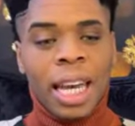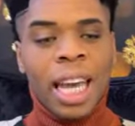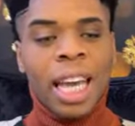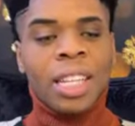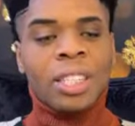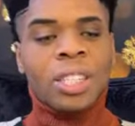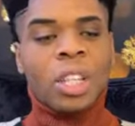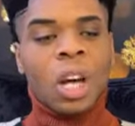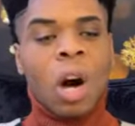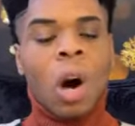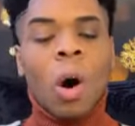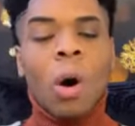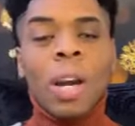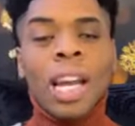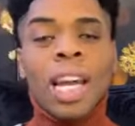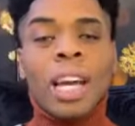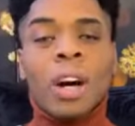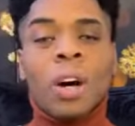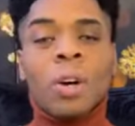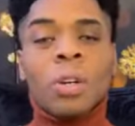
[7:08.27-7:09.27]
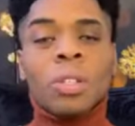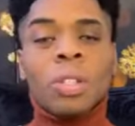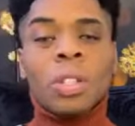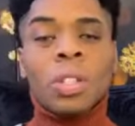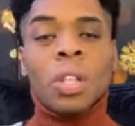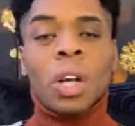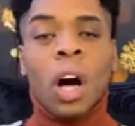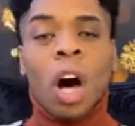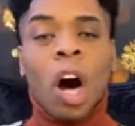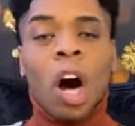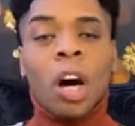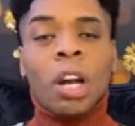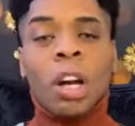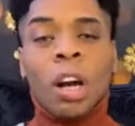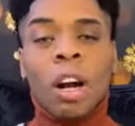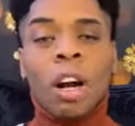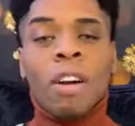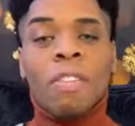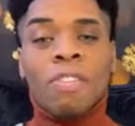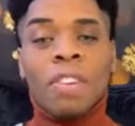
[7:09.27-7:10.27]
It's the Holy Ghost on
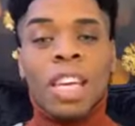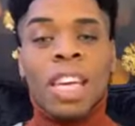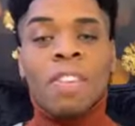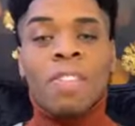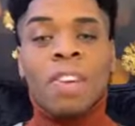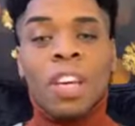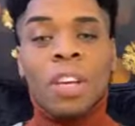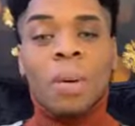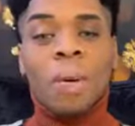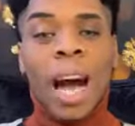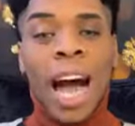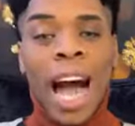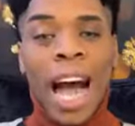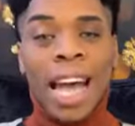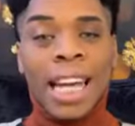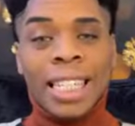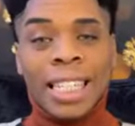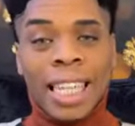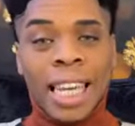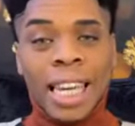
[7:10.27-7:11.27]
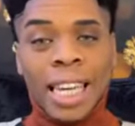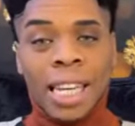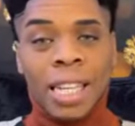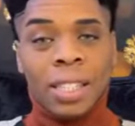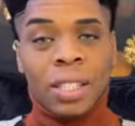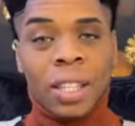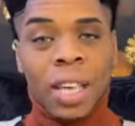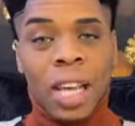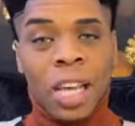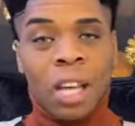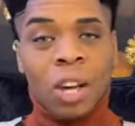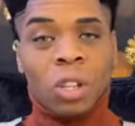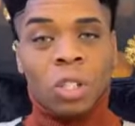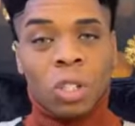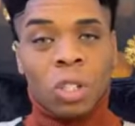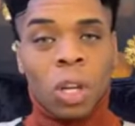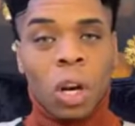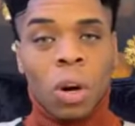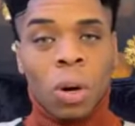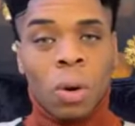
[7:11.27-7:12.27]
earth giving you ideas in your
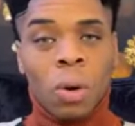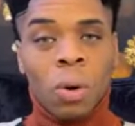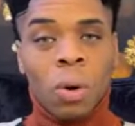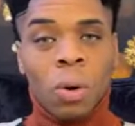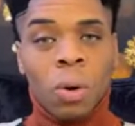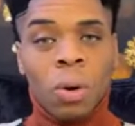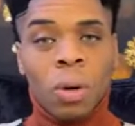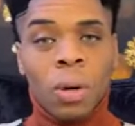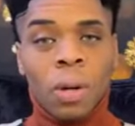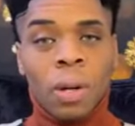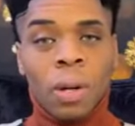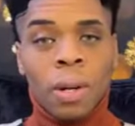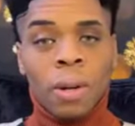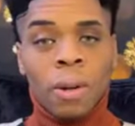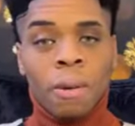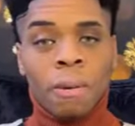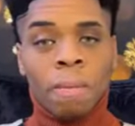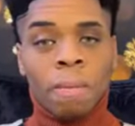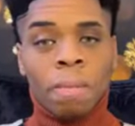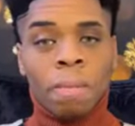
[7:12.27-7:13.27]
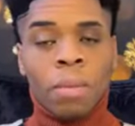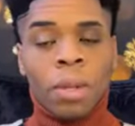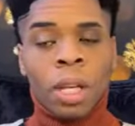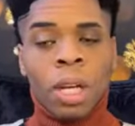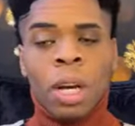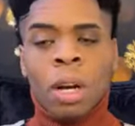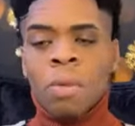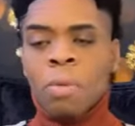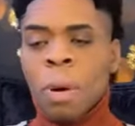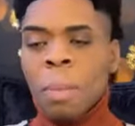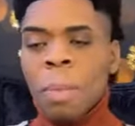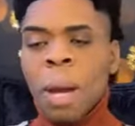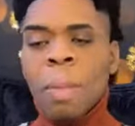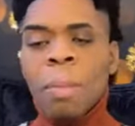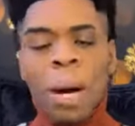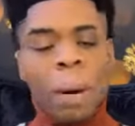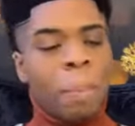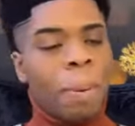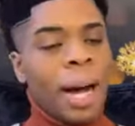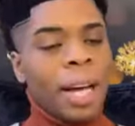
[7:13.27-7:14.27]
soul
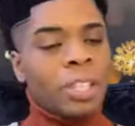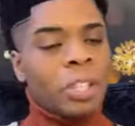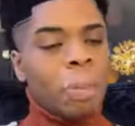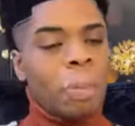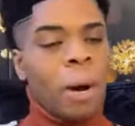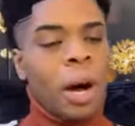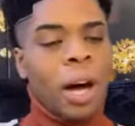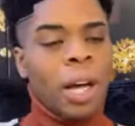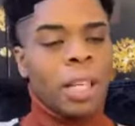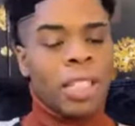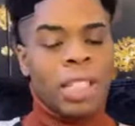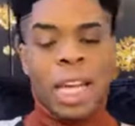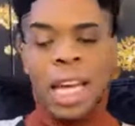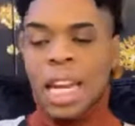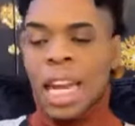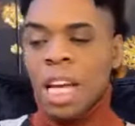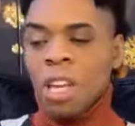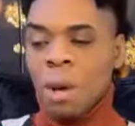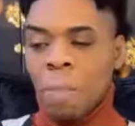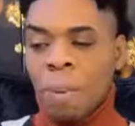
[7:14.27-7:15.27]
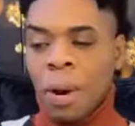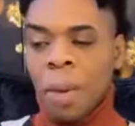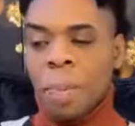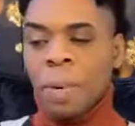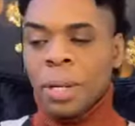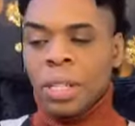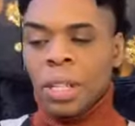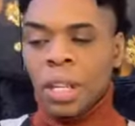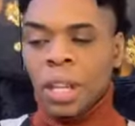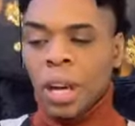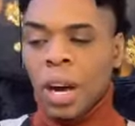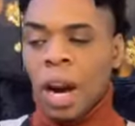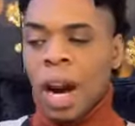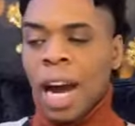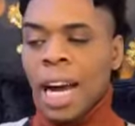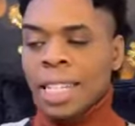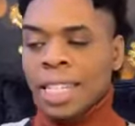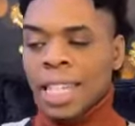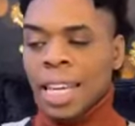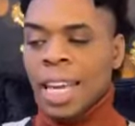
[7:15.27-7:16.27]
Remember, Apostle Paul said that you purpose in your
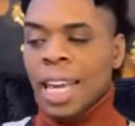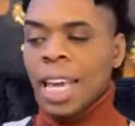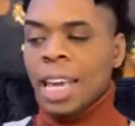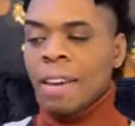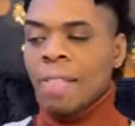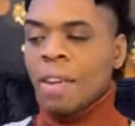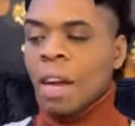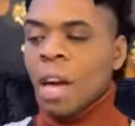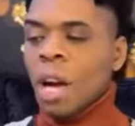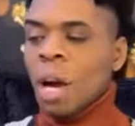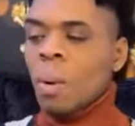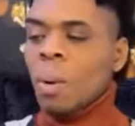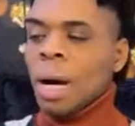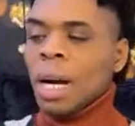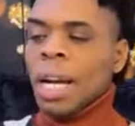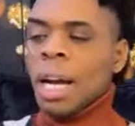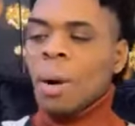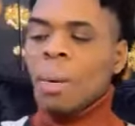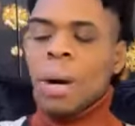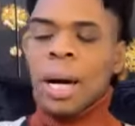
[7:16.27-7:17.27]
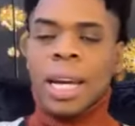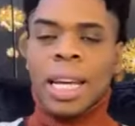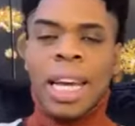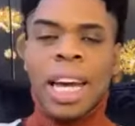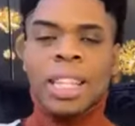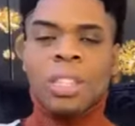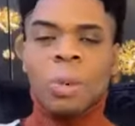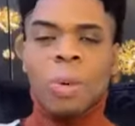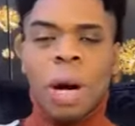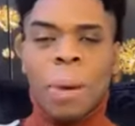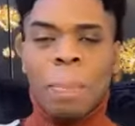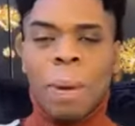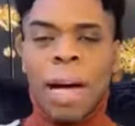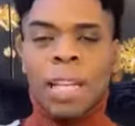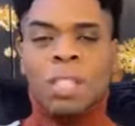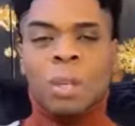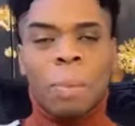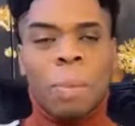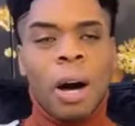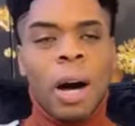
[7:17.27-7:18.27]
heart to give. Well, well, guess what
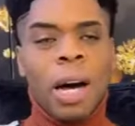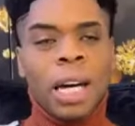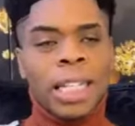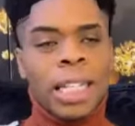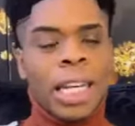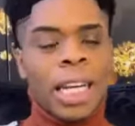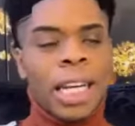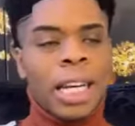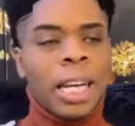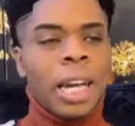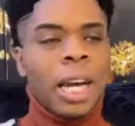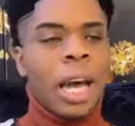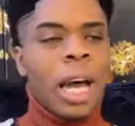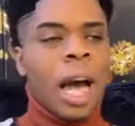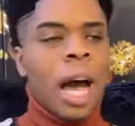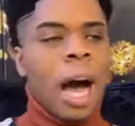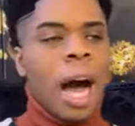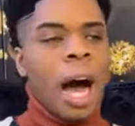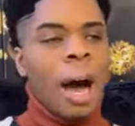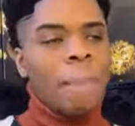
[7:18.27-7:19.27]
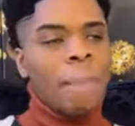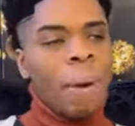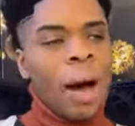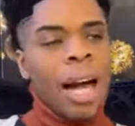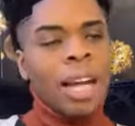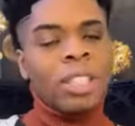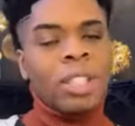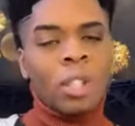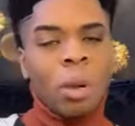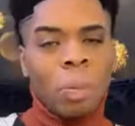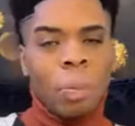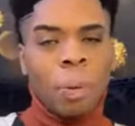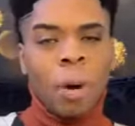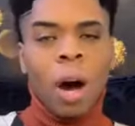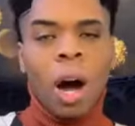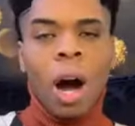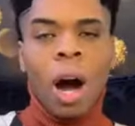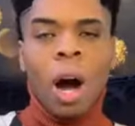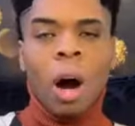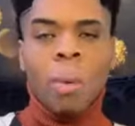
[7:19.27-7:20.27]
Apostle Paul did? Apostle
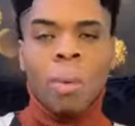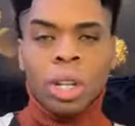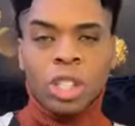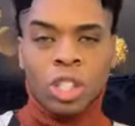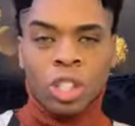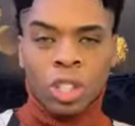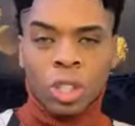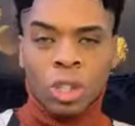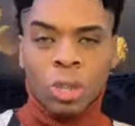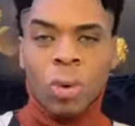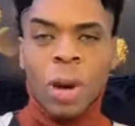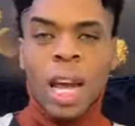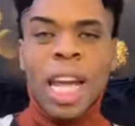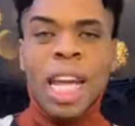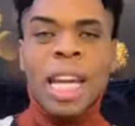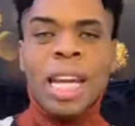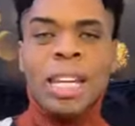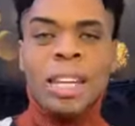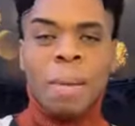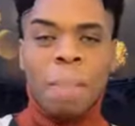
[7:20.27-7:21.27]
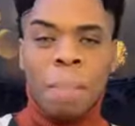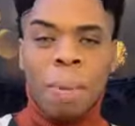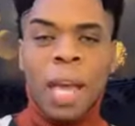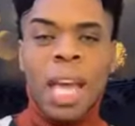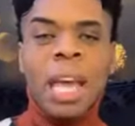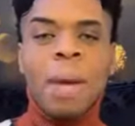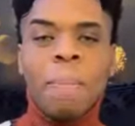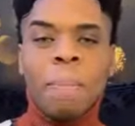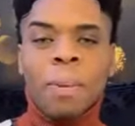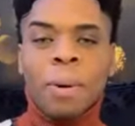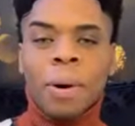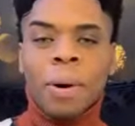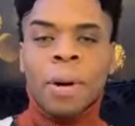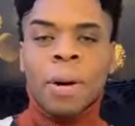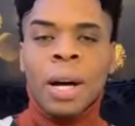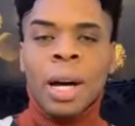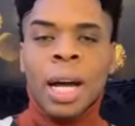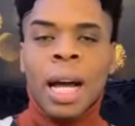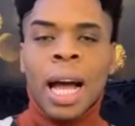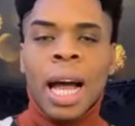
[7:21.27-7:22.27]
Paul was training the
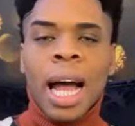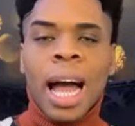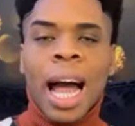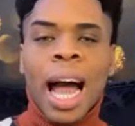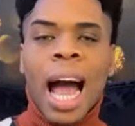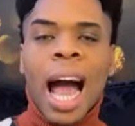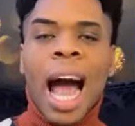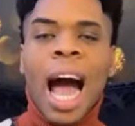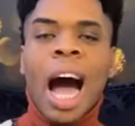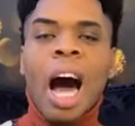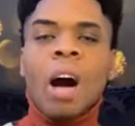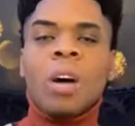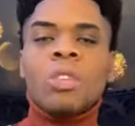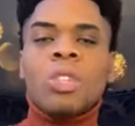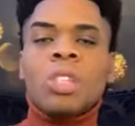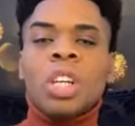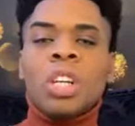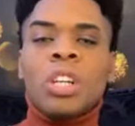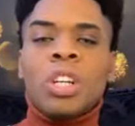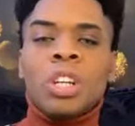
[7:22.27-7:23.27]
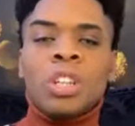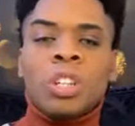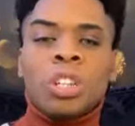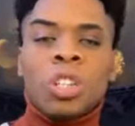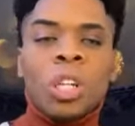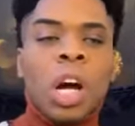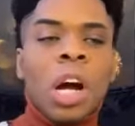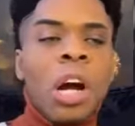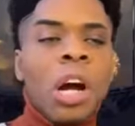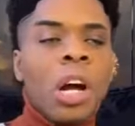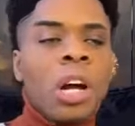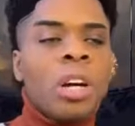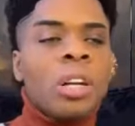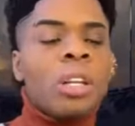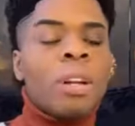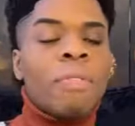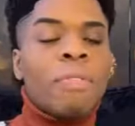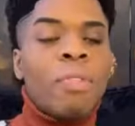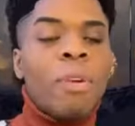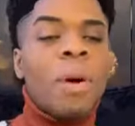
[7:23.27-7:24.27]
people how to
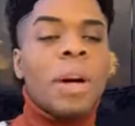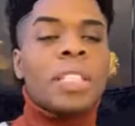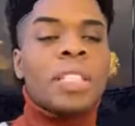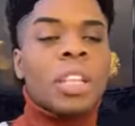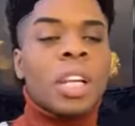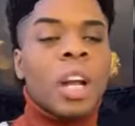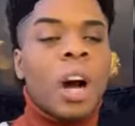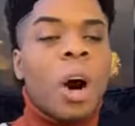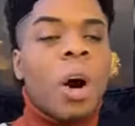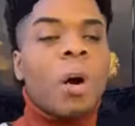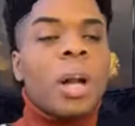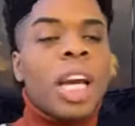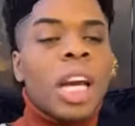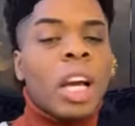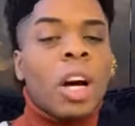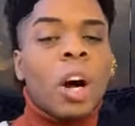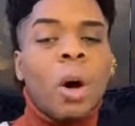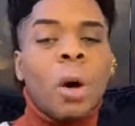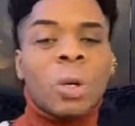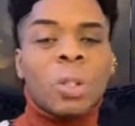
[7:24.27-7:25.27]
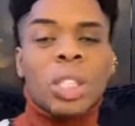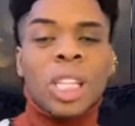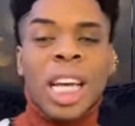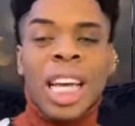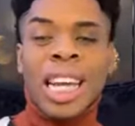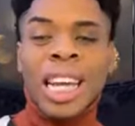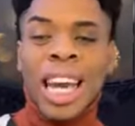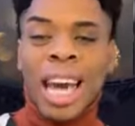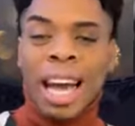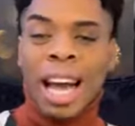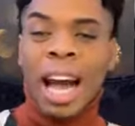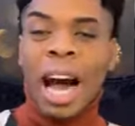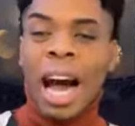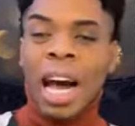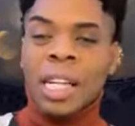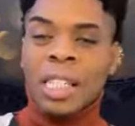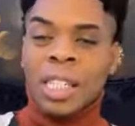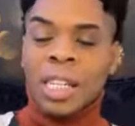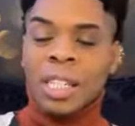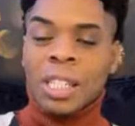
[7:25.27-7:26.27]
discern the voice of the Holy Ghost in their
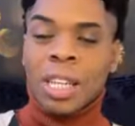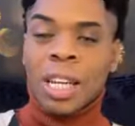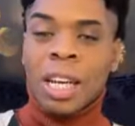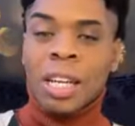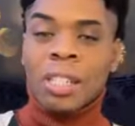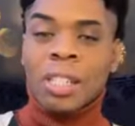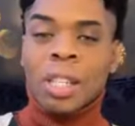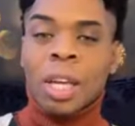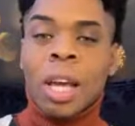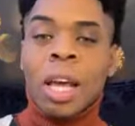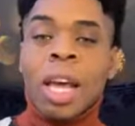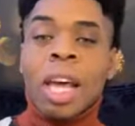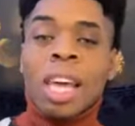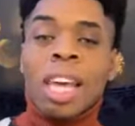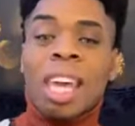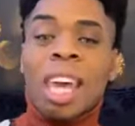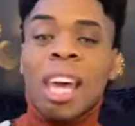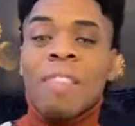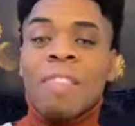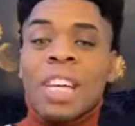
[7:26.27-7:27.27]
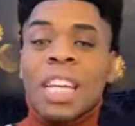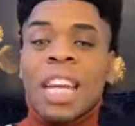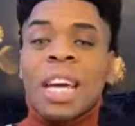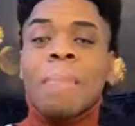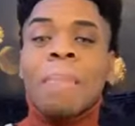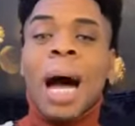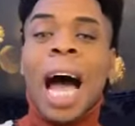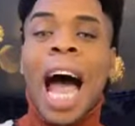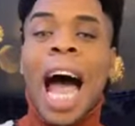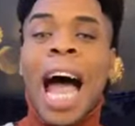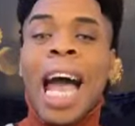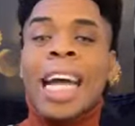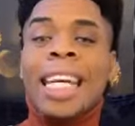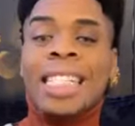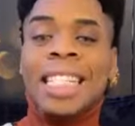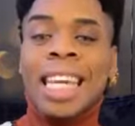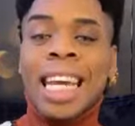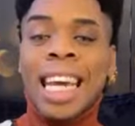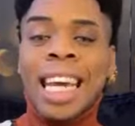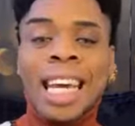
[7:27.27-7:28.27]
consciousness, giving them
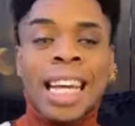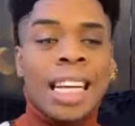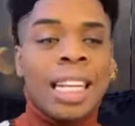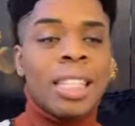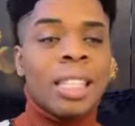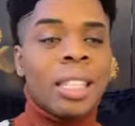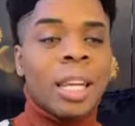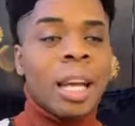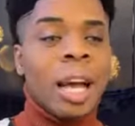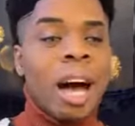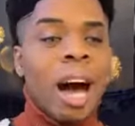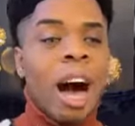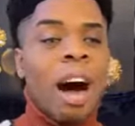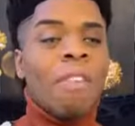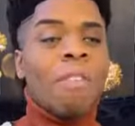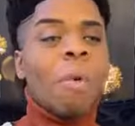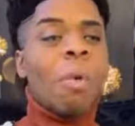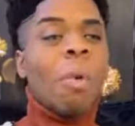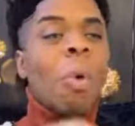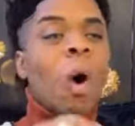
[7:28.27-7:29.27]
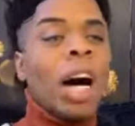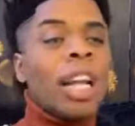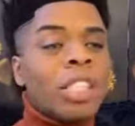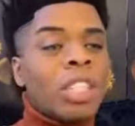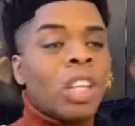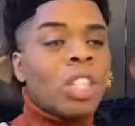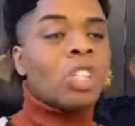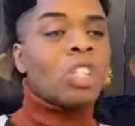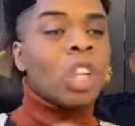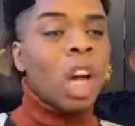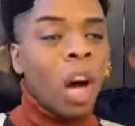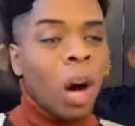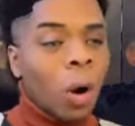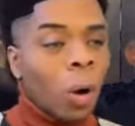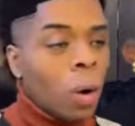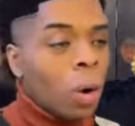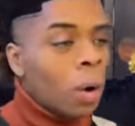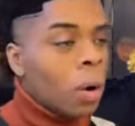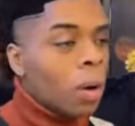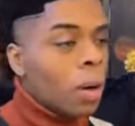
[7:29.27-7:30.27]
ideas of what to
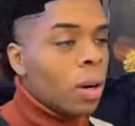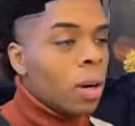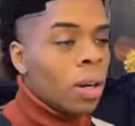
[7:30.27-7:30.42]
sow.